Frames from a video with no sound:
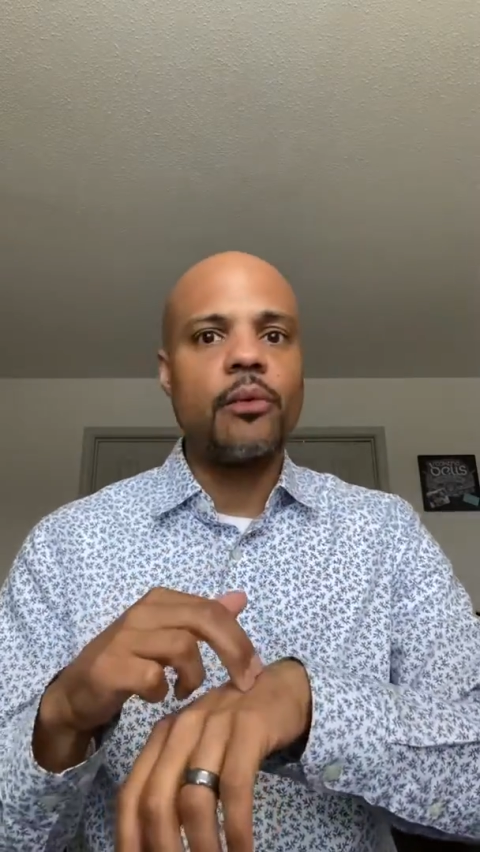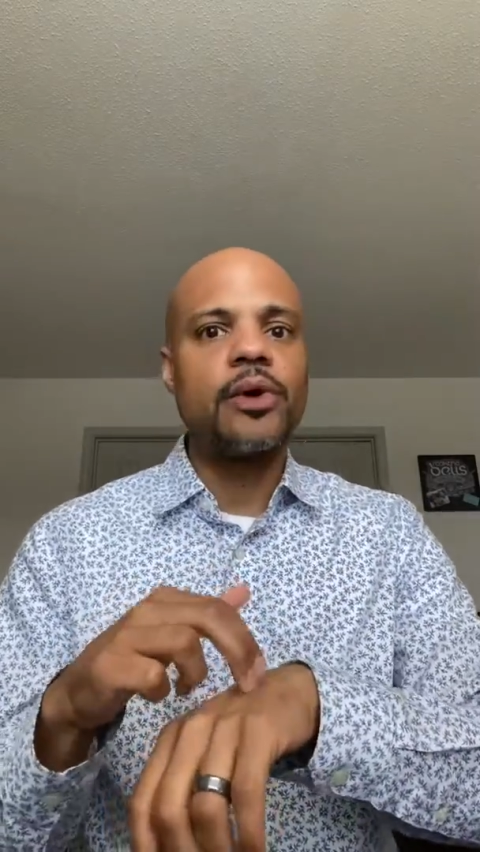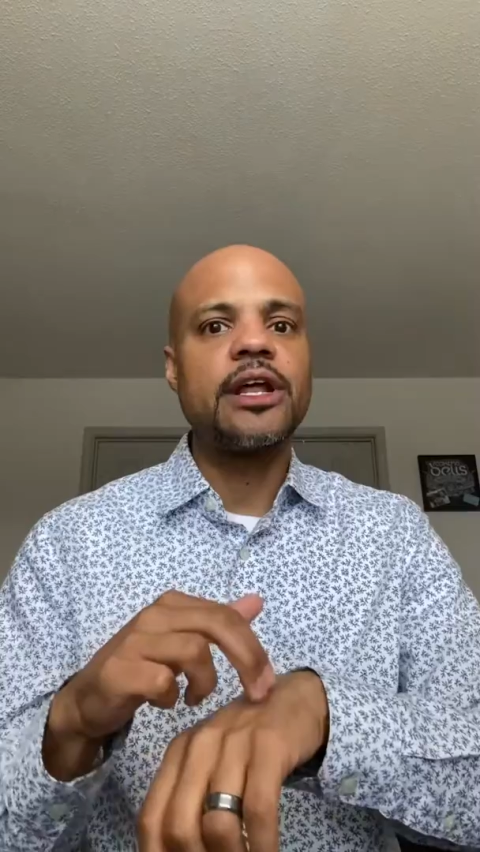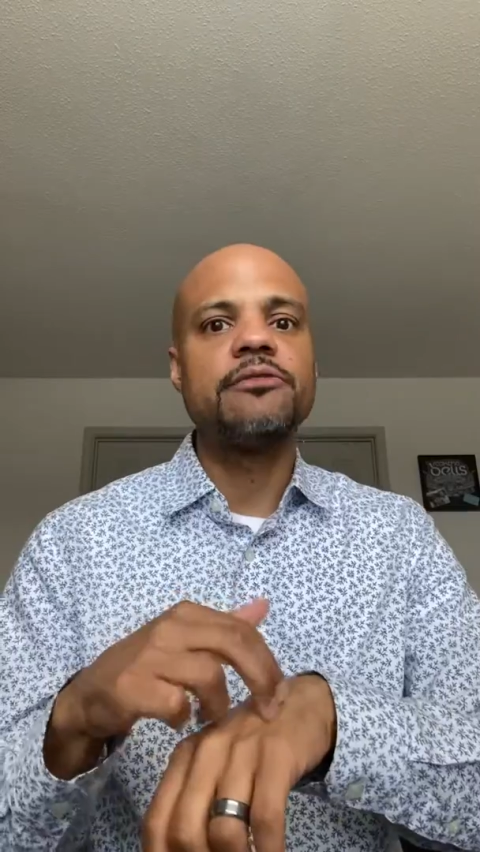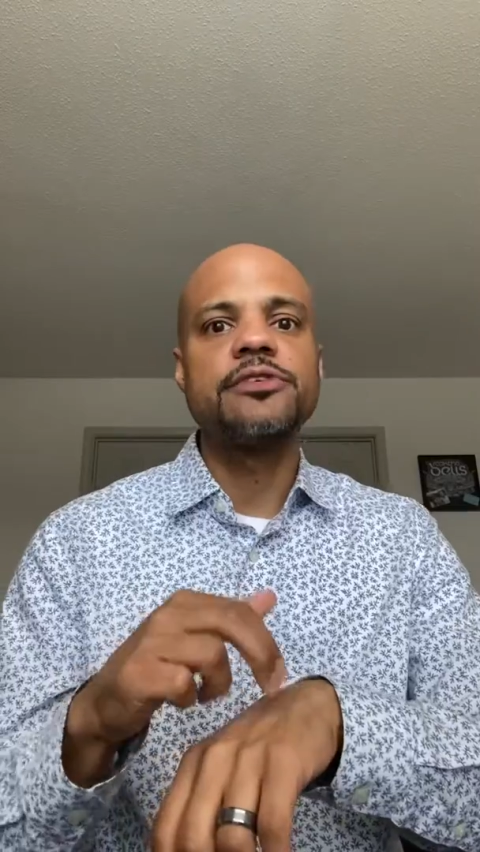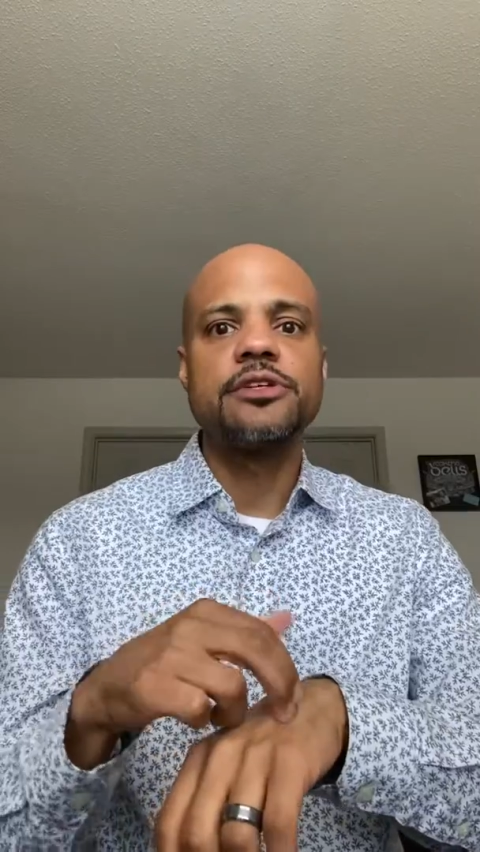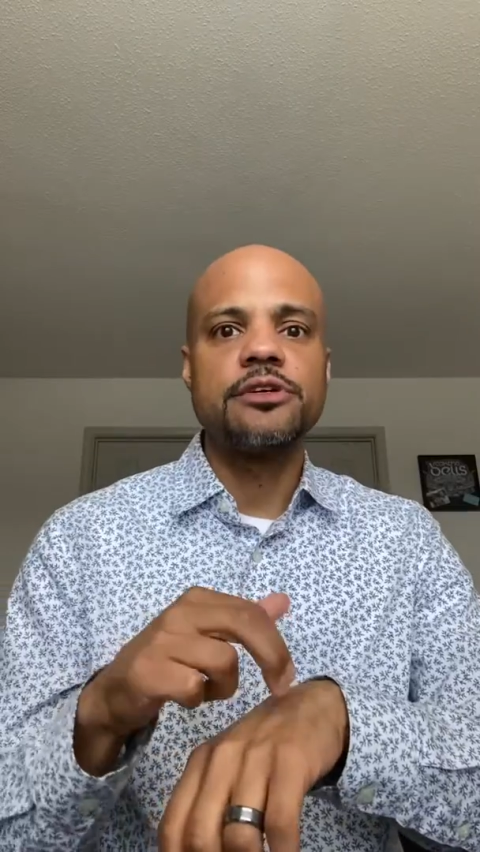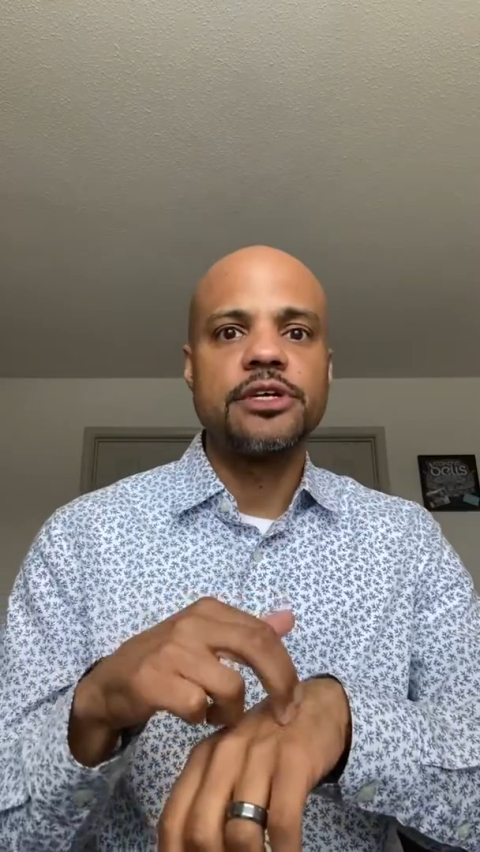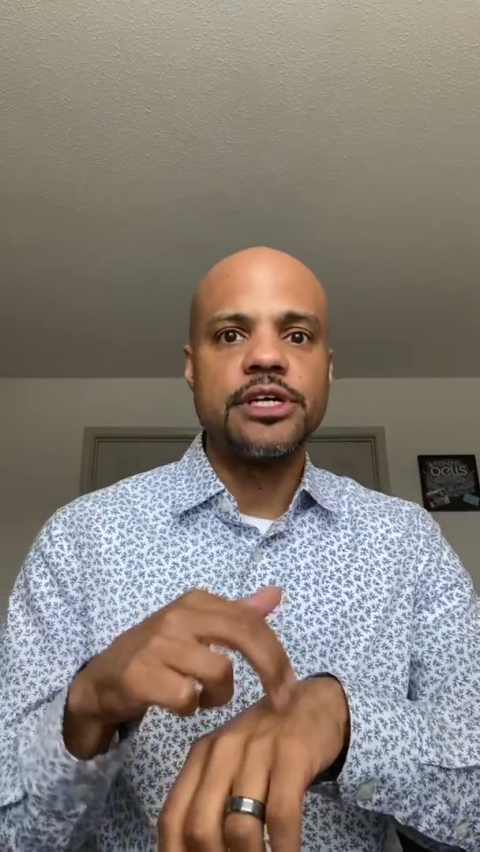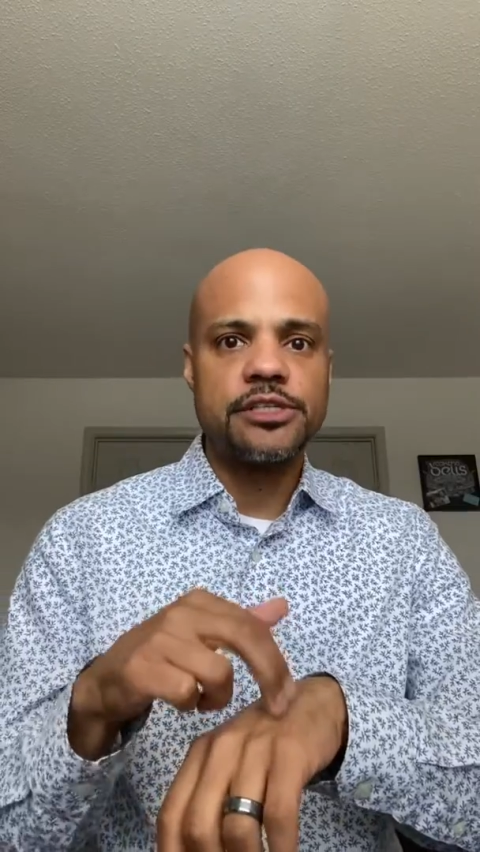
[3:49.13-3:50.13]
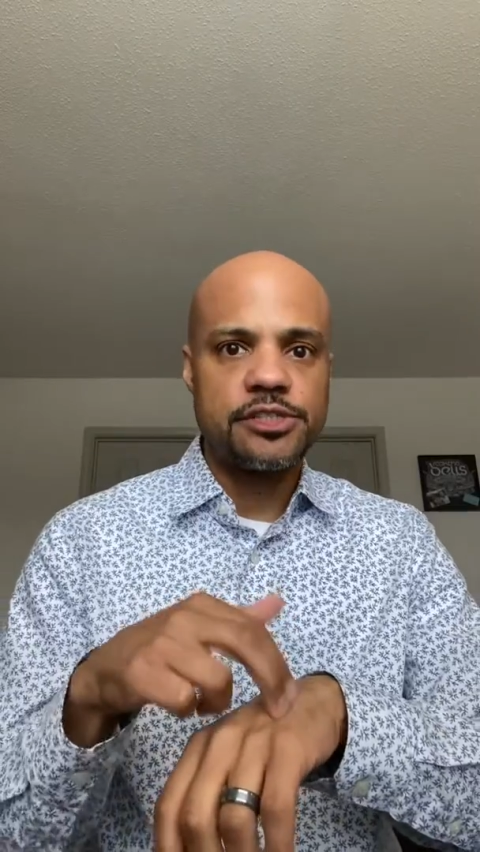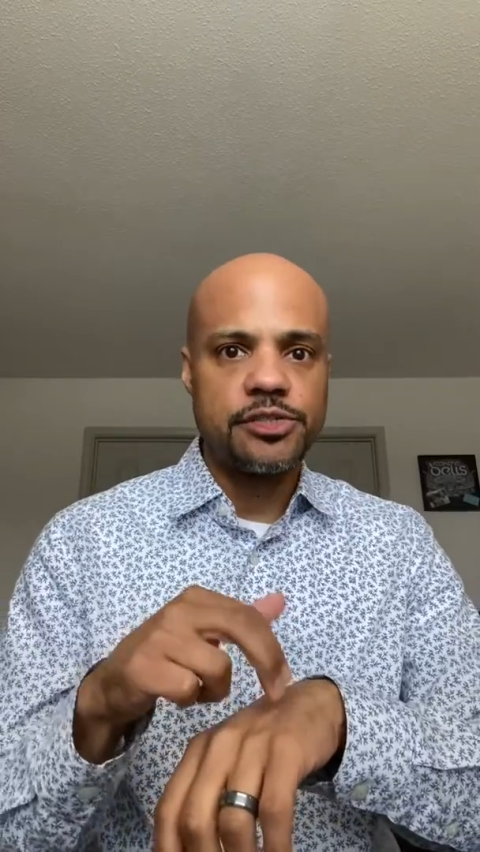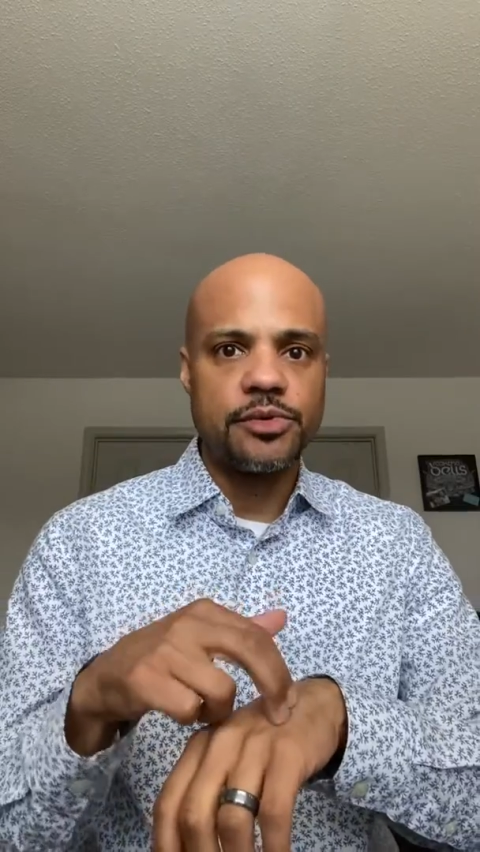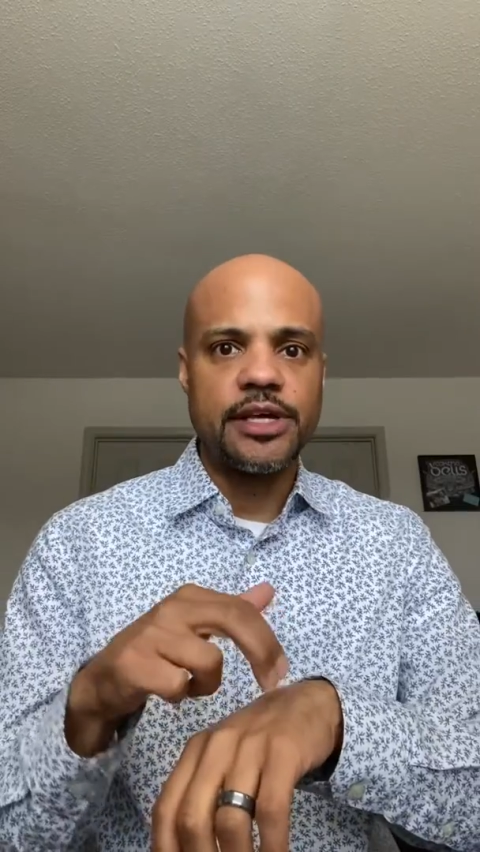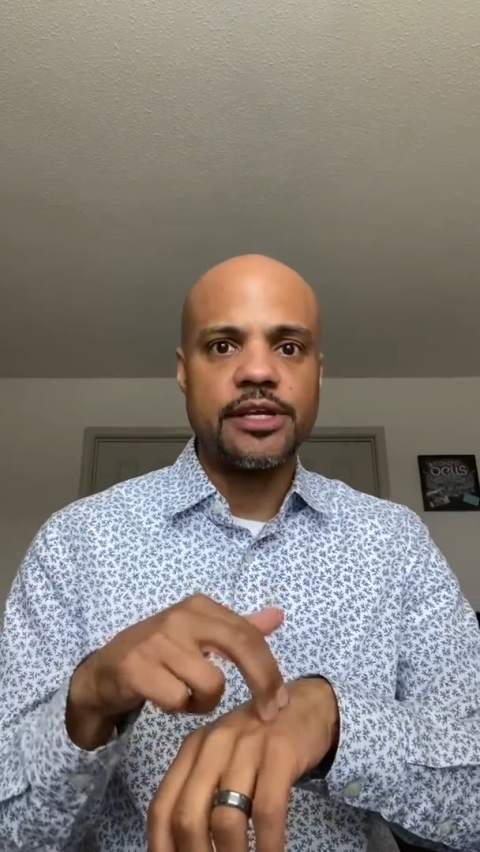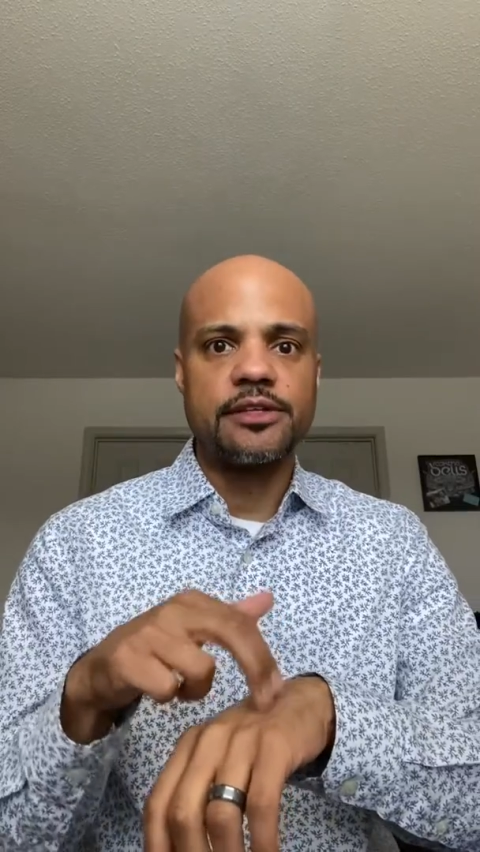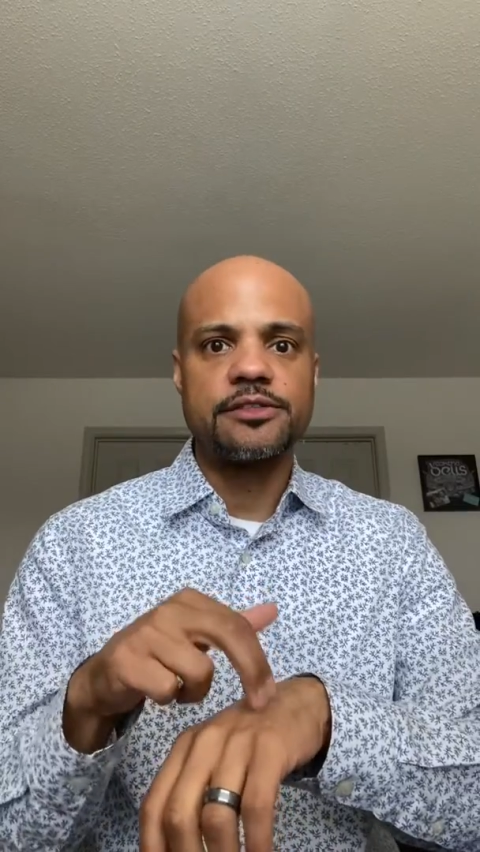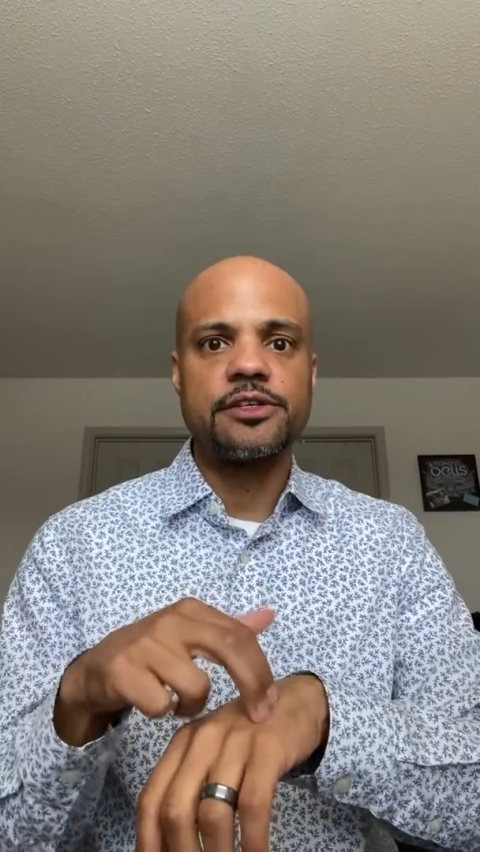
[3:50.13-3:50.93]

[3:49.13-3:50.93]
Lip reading: whatever your issue is,